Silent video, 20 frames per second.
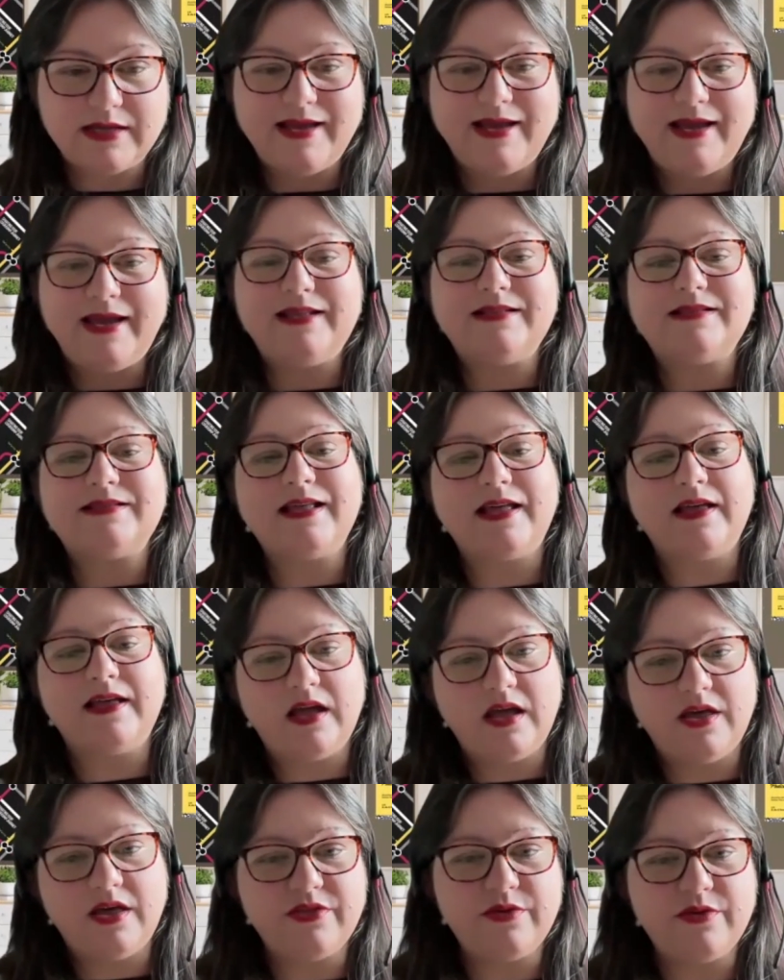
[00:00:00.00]
it's that
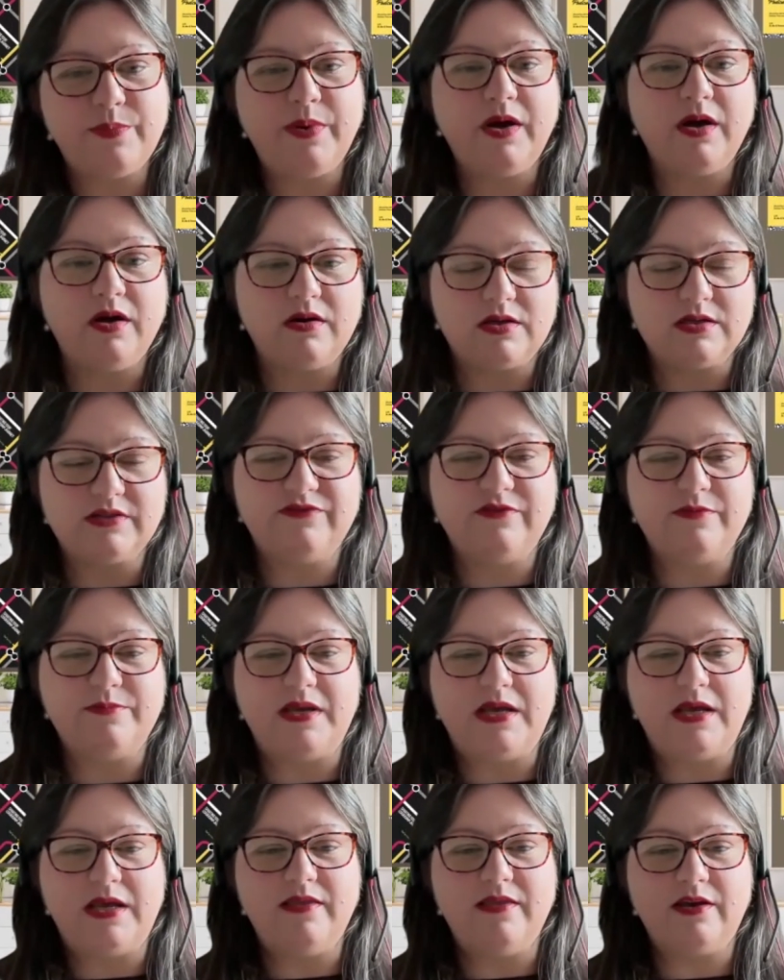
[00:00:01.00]
other part for
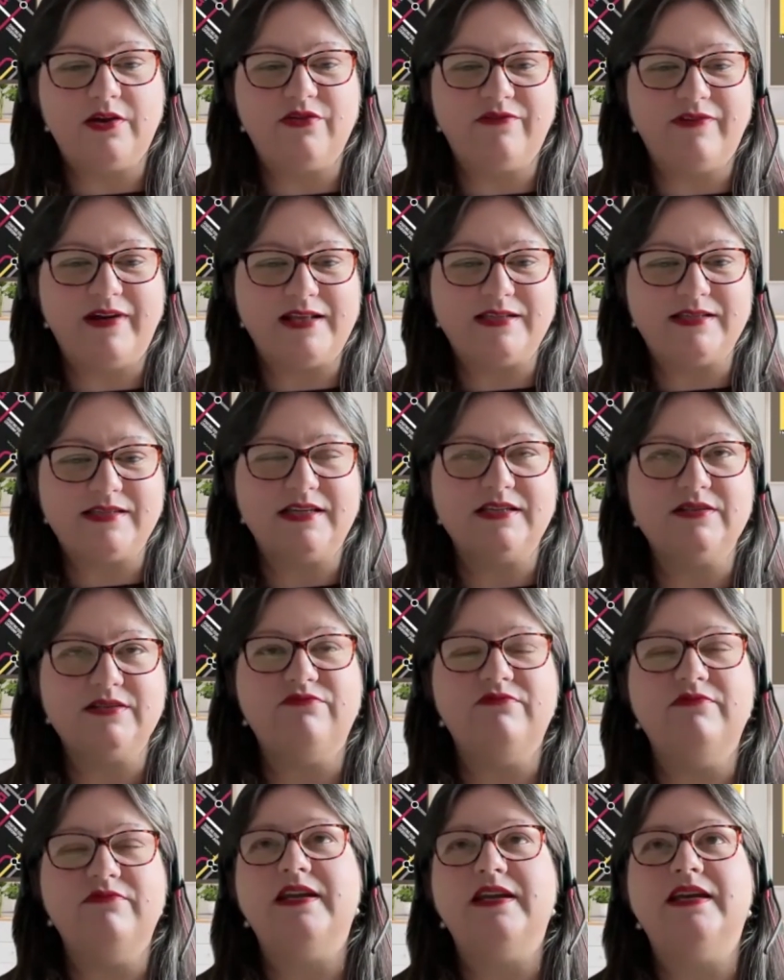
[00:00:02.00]
me that creates this
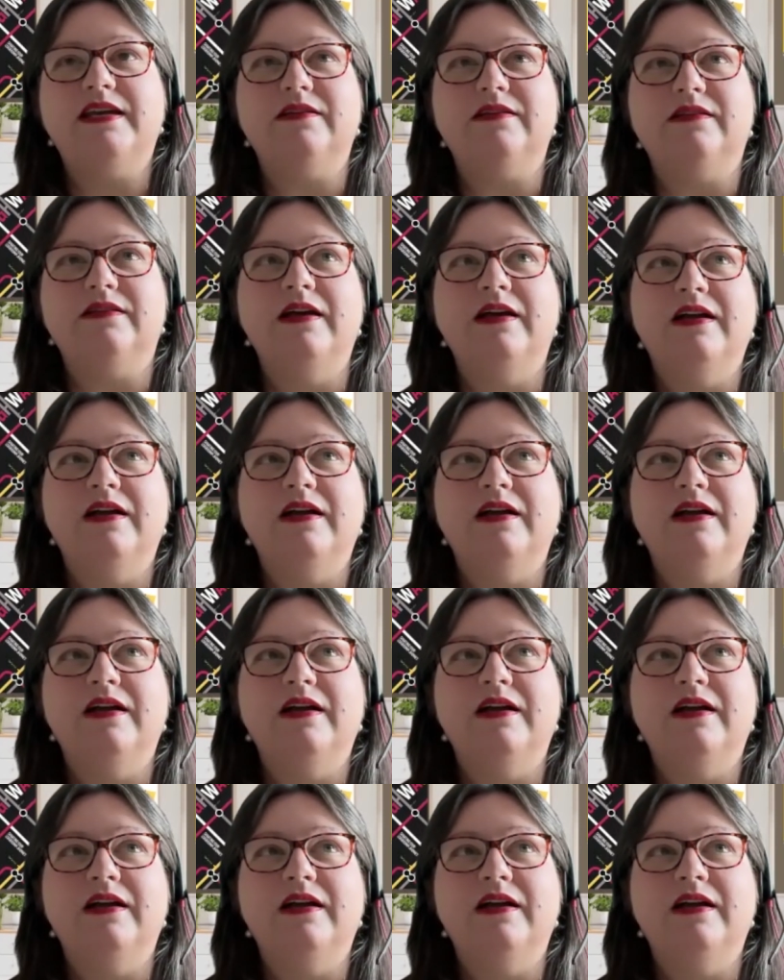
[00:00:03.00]
real